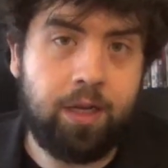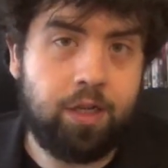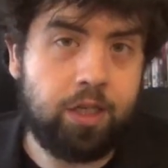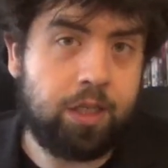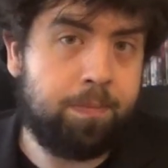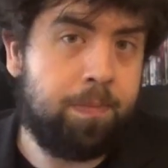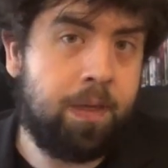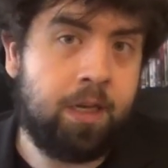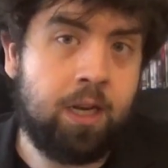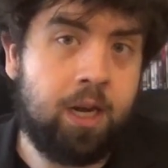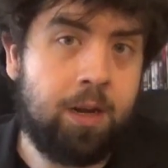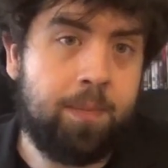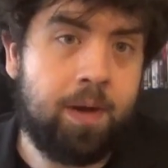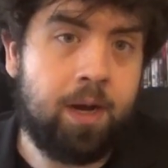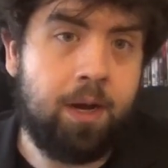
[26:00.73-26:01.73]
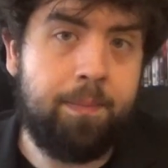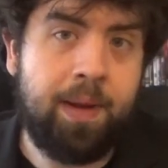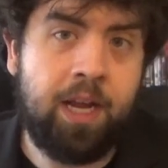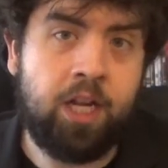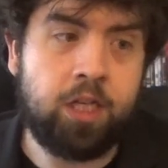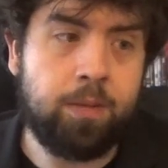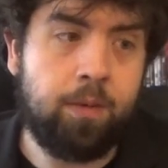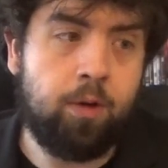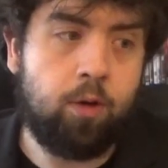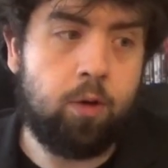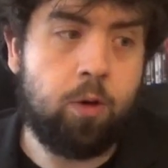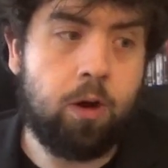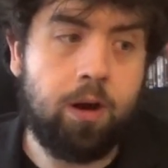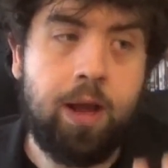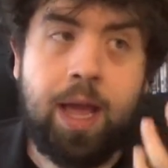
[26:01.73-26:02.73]
just become unmanageable,
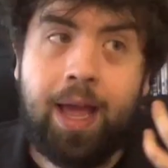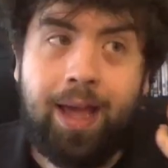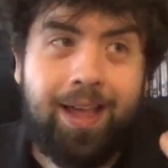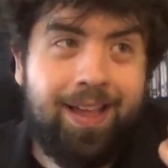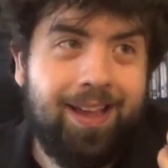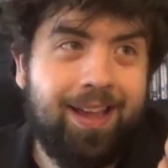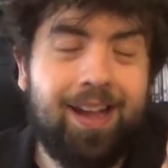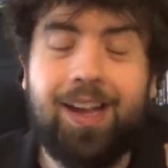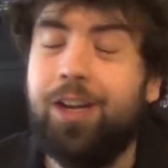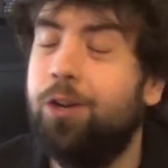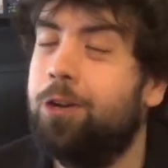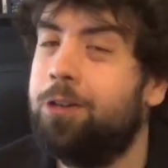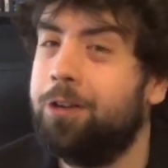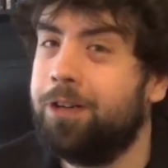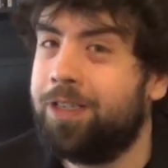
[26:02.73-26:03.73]
or a nuclear